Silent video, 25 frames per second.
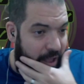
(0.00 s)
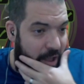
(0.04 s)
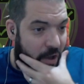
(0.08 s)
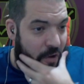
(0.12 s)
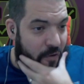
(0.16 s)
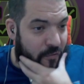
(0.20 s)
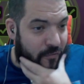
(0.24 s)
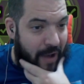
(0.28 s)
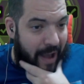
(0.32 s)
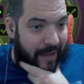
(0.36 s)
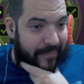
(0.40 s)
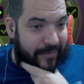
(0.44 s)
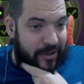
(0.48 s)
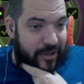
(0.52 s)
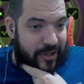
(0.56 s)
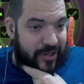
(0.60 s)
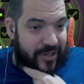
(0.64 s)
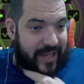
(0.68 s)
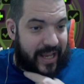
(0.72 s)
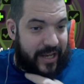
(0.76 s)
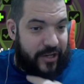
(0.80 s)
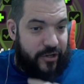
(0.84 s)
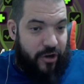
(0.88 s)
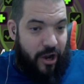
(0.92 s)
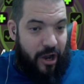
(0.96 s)
Ravager
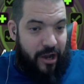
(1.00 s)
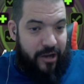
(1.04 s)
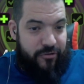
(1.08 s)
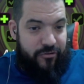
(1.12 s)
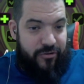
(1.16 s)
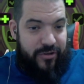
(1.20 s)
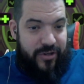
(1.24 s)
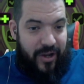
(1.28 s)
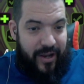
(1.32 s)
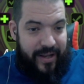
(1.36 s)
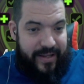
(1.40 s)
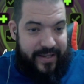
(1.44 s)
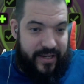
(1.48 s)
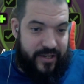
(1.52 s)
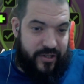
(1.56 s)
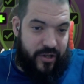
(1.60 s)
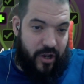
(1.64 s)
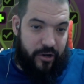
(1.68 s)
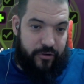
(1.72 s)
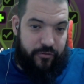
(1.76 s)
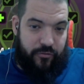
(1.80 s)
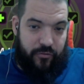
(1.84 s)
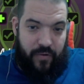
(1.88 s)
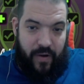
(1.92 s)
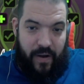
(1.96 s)
Stitcher, Hydra Scientist,
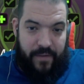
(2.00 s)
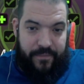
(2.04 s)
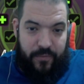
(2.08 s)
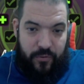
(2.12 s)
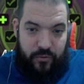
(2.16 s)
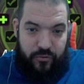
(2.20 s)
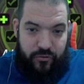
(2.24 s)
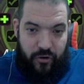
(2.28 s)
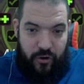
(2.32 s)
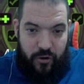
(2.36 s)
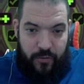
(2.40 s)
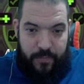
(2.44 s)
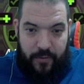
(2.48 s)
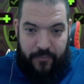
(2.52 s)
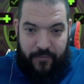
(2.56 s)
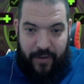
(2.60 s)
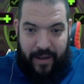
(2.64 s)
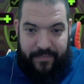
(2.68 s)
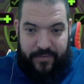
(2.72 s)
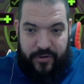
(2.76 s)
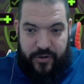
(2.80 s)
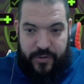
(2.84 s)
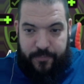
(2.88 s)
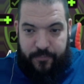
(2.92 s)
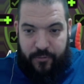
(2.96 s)
Hydra Rifle Trooper,
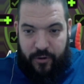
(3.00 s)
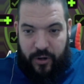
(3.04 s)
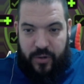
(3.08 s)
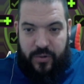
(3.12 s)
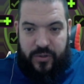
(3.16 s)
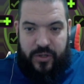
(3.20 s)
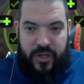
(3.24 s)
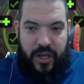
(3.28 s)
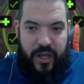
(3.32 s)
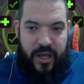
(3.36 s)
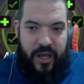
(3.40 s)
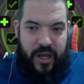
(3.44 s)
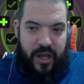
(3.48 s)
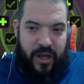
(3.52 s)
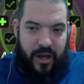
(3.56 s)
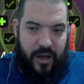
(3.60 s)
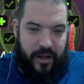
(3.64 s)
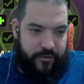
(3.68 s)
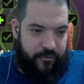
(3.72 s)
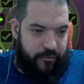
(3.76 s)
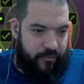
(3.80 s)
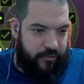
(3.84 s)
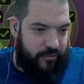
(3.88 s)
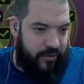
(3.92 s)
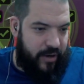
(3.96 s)
Ravager Bruiser,
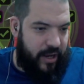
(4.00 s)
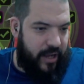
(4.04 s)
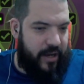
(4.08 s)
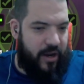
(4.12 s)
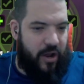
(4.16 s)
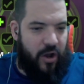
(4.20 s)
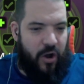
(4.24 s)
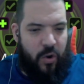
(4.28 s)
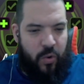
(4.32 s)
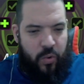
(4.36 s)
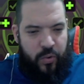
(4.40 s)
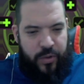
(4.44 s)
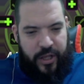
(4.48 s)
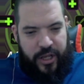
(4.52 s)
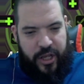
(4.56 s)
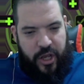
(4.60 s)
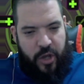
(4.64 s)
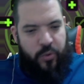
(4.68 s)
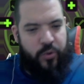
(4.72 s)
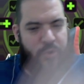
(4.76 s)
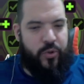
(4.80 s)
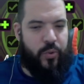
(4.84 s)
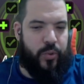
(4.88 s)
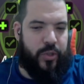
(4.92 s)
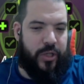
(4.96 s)
Hydra Grenadier, all the
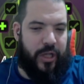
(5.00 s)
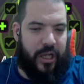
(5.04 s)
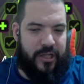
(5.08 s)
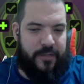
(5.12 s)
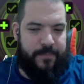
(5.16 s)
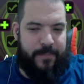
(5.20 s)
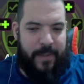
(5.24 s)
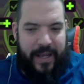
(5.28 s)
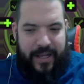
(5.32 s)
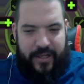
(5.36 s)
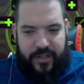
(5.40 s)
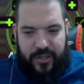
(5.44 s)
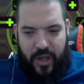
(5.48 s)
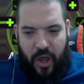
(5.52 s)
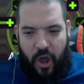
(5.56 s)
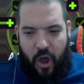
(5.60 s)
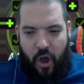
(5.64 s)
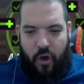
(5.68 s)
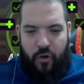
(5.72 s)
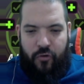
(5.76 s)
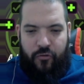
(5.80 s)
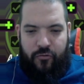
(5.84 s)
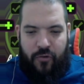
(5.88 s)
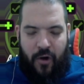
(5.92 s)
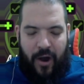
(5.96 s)
usual suspects
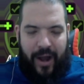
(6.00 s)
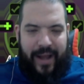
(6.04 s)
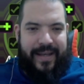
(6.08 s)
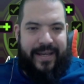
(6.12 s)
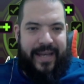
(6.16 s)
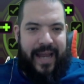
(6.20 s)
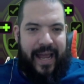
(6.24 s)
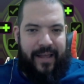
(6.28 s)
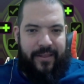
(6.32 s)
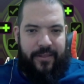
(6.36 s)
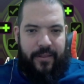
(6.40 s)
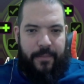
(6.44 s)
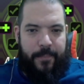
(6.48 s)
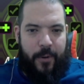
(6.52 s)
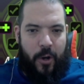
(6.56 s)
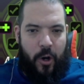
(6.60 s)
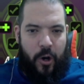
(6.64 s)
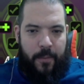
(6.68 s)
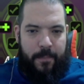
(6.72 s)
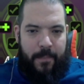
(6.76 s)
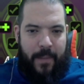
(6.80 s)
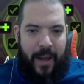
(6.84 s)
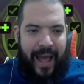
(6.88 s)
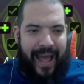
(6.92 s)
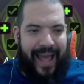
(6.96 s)
right down the
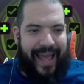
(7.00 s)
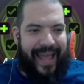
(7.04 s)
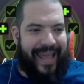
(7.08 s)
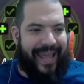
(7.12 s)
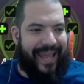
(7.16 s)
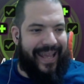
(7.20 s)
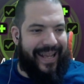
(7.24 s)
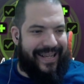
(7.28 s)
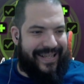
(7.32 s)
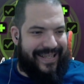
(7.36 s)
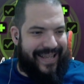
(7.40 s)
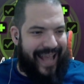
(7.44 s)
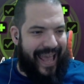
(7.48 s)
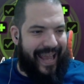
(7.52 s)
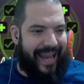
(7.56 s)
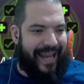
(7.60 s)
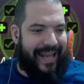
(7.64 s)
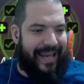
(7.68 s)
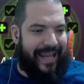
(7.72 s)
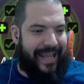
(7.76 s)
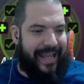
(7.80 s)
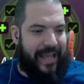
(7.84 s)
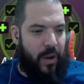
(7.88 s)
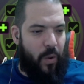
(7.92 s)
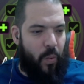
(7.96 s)
bottom,
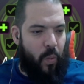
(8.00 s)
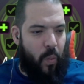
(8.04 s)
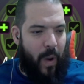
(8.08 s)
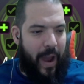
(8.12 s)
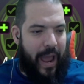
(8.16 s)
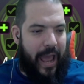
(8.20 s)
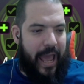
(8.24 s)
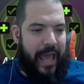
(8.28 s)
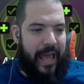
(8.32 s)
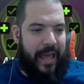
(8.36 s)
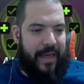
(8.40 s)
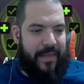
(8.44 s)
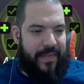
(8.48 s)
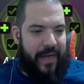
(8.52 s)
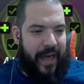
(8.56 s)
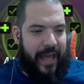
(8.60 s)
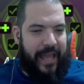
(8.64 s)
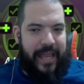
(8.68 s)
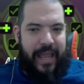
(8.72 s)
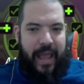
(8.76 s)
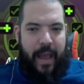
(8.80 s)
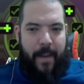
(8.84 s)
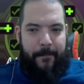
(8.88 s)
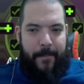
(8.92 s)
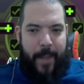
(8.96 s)
exactly where
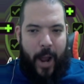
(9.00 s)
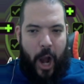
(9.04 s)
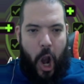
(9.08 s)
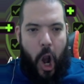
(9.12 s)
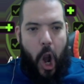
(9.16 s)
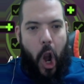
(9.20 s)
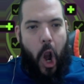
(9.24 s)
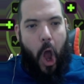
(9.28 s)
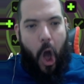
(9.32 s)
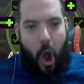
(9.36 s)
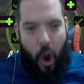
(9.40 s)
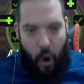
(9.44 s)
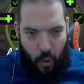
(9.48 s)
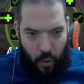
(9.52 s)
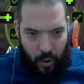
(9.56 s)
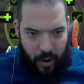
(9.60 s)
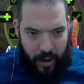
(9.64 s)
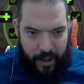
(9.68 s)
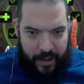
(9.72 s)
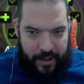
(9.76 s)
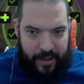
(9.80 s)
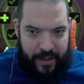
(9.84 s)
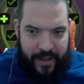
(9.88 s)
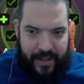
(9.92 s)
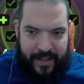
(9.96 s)
they belong.
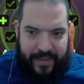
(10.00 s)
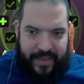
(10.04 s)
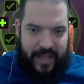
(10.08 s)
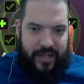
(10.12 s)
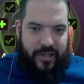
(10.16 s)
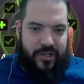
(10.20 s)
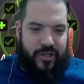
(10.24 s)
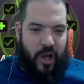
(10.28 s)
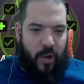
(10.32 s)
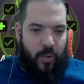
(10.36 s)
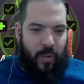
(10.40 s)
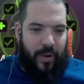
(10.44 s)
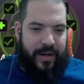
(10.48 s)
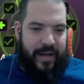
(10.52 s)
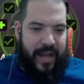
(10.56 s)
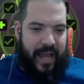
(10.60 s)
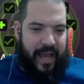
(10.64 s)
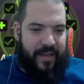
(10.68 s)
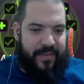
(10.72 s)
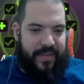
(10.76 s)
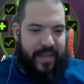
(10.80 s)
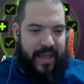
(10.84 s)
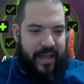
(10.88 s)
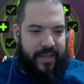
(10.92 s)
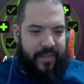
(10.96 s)
There's no one
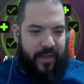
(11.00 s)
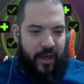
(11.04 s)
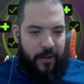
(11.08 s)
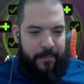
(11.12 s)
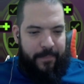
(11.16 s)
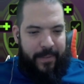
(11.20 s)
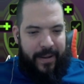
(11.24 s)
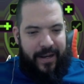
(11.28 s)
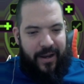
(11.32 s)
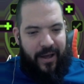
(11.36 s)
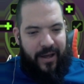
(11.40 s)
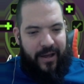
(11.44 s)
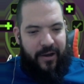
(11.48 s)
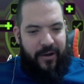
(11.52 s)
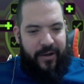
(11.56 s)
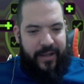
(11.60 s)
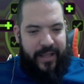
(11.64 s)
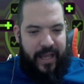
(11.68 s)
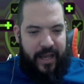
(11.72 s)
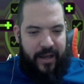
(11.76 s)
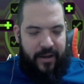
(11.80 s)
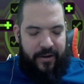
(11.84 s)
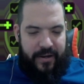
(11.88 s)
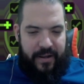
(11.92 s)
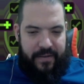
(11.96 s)
down there that I'd be like, oh
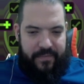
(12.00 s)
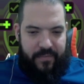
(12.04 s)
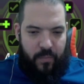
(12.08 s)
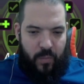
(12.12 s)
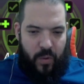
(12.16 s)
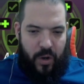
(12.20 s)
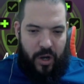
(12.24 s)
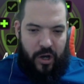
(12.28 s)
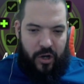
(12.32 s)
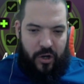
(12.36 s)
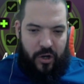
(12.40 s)
yeah, I'd even work